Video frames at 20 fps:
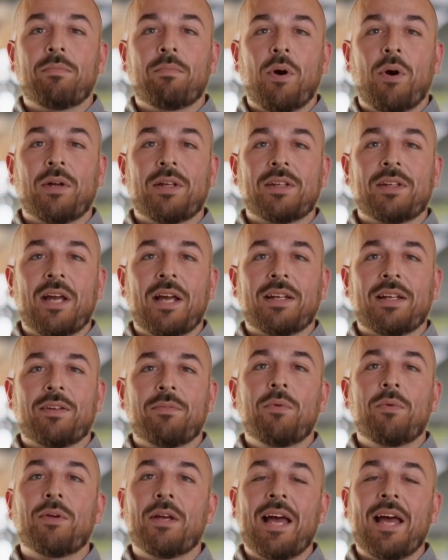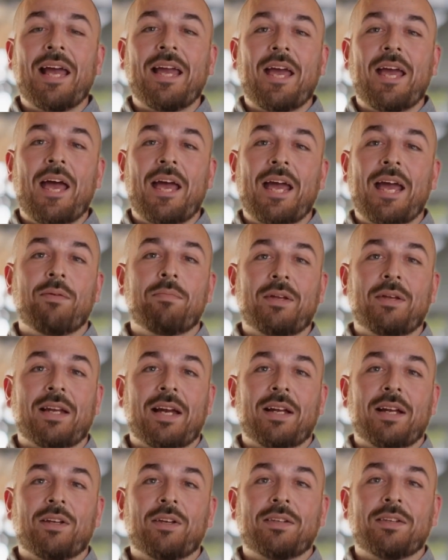monetizable AI
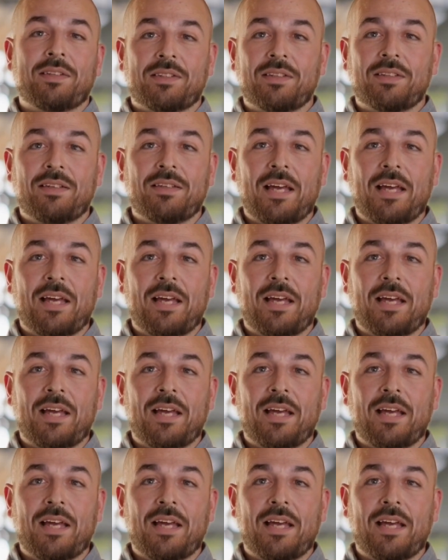applications